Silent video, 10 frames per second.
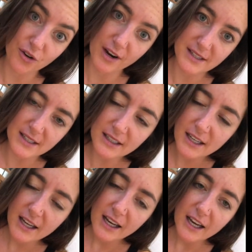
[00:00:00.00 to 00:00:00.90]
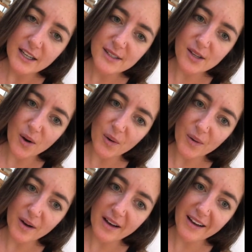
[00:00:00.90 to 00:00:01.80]
crazy.
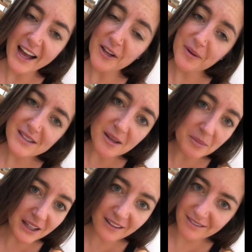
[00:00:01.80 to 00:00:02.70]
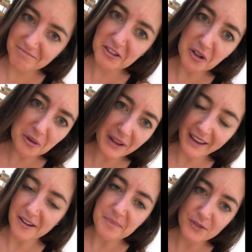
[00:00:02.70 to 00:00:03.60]
So anyway, something though
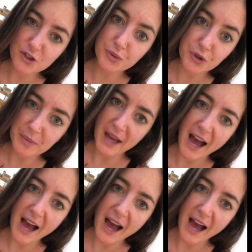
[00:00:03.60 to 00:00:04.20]
like drew me.